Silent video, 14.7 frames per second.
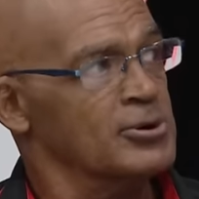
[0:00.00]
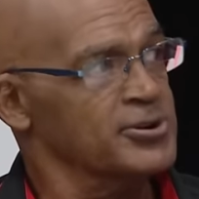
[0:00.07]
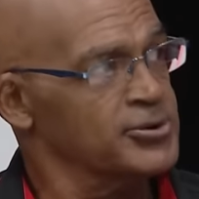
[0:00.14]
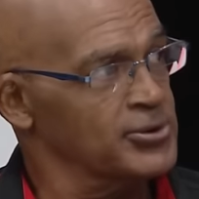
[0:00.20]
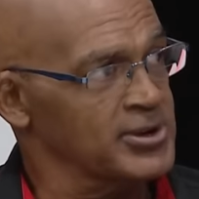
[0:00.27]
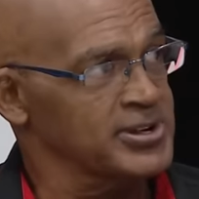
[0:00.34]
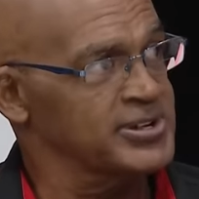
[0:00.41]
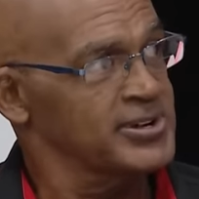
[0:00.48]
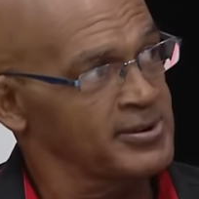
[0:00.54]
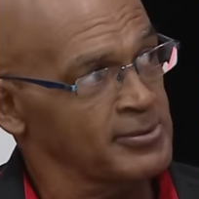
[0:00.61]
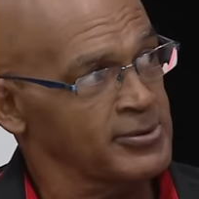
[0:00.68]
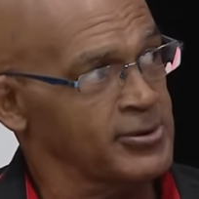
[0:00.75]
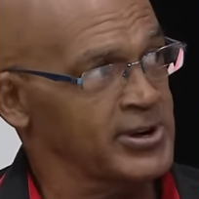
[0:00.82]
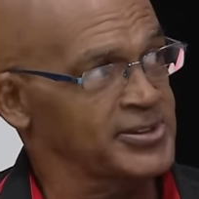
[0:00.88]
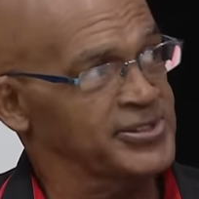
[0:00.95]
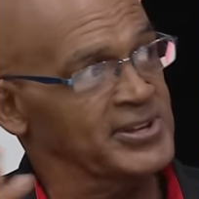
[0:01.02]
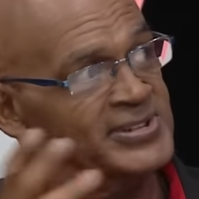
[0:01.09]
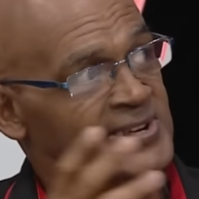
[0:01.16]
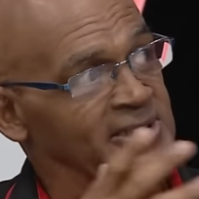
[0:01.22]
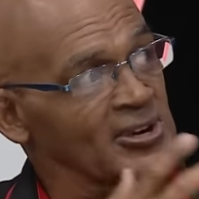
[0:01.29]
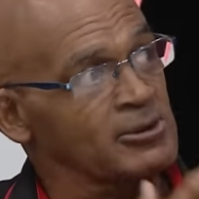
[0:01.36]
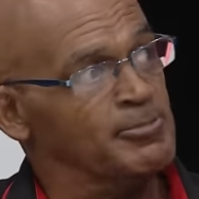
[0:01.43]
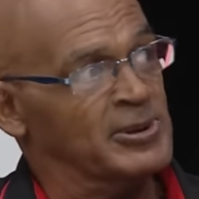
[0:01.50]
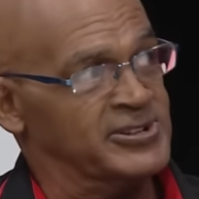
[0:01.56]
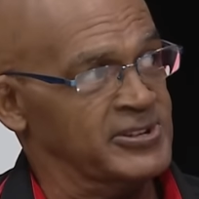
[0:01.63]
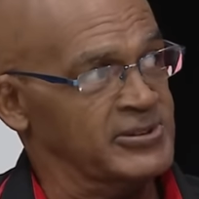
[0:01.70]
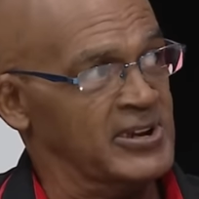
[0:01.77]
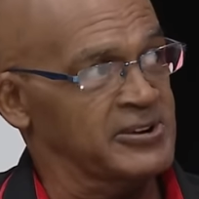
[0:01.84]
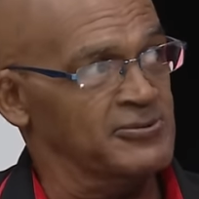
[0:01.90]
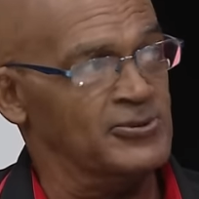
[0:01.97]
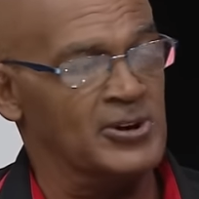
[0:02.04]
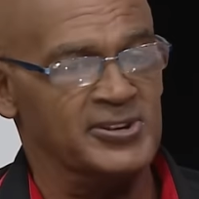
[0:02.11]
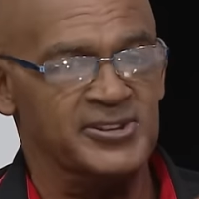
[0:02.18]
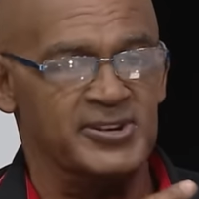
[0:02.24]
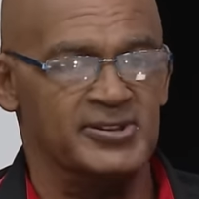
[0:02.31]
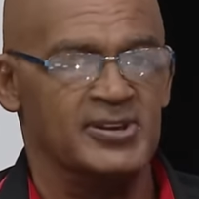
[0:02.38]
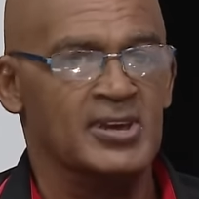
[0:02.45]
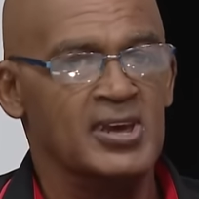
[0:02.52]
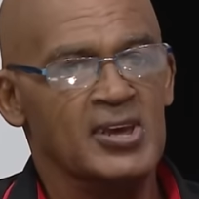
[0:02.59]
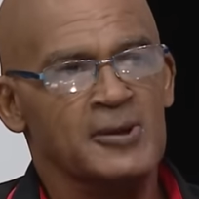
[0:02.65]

were doing great things at the Olympics in 1948,